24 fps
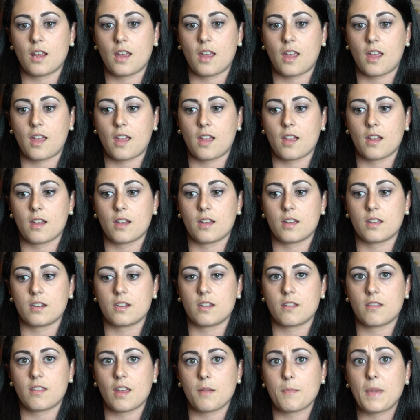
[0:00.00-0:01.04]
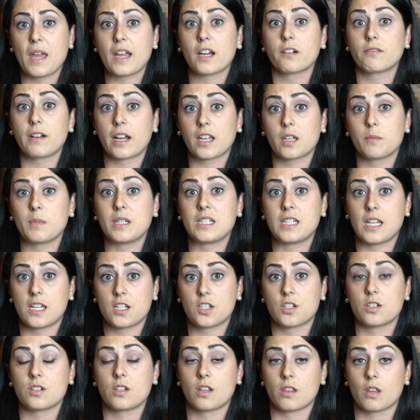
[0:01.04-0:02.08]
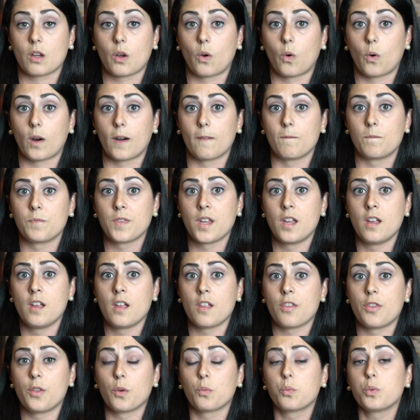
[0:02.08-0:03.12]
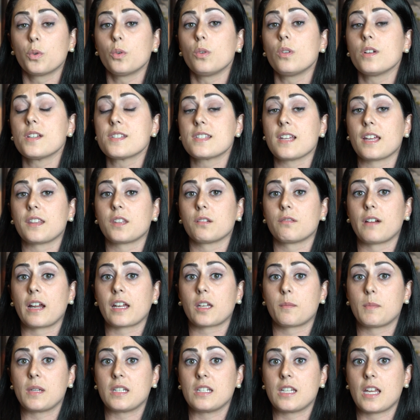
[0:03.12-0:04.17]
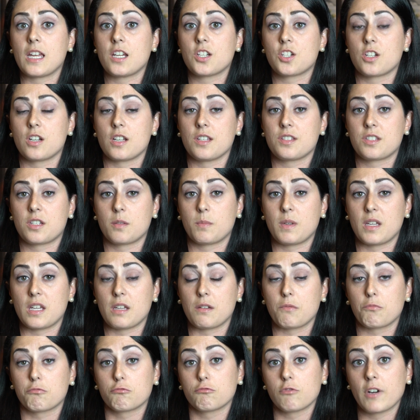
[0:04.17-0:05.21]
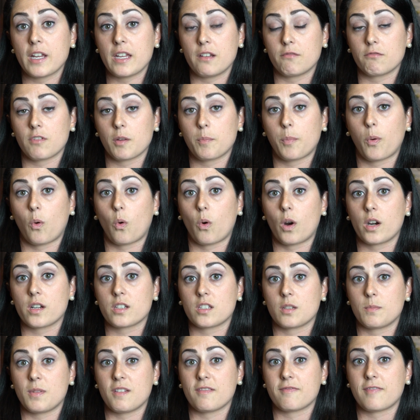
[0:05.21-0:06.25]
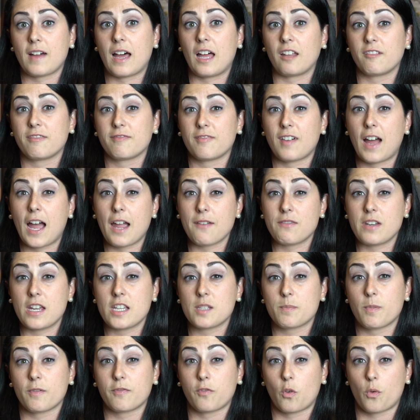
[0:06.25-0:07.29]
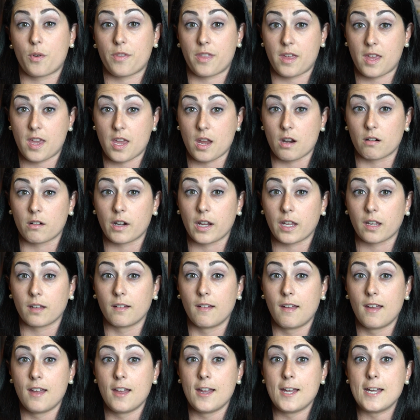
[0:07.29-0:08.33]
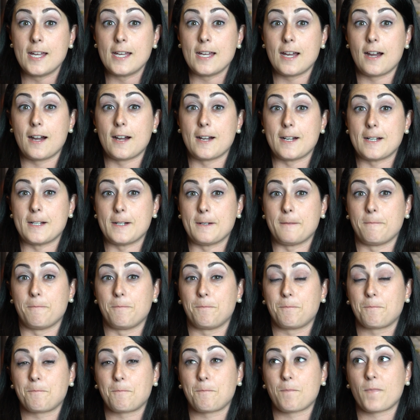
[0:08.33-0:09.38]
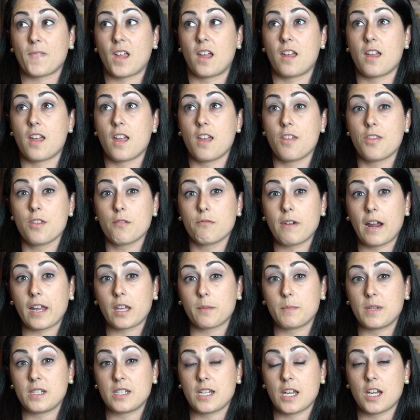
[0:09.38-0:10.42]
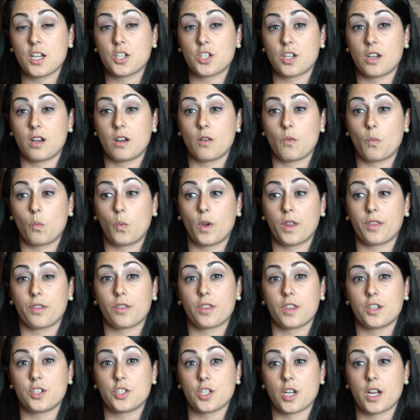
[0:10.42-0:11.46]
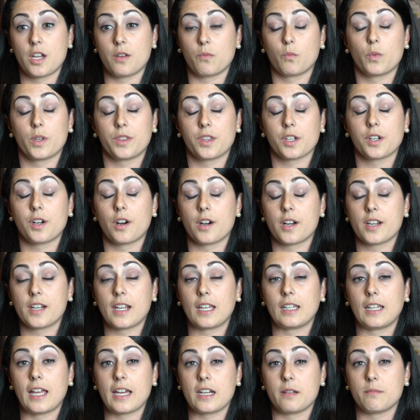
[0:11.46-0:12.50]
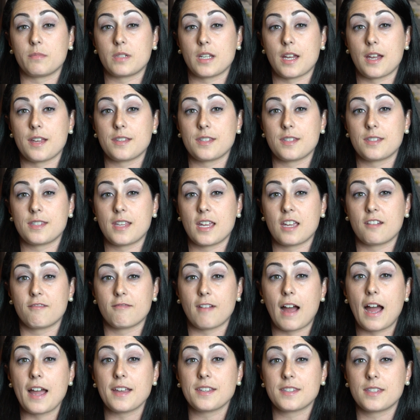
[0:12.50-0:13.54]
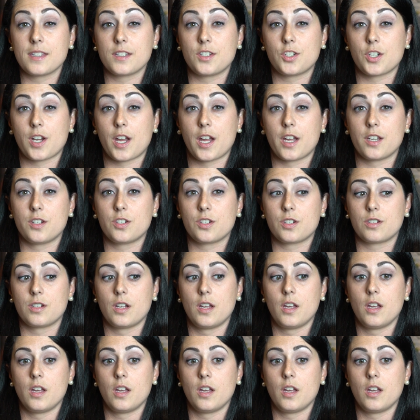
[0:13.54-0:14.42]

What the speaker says: and they make a recommendation to the court. The rule is that the recommendation is to be written report to be filed 5 days before the hearing. In the recommendation, what the guardian ad litem does is they advise the judge